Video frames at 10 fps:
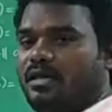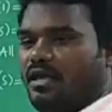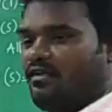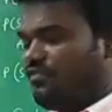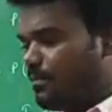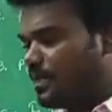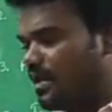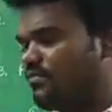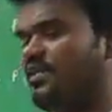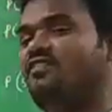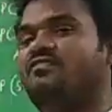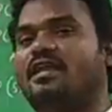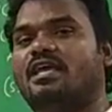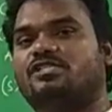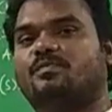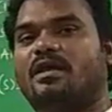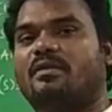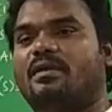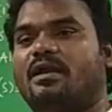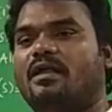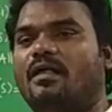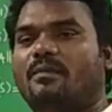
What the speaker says: If we perform one experiment,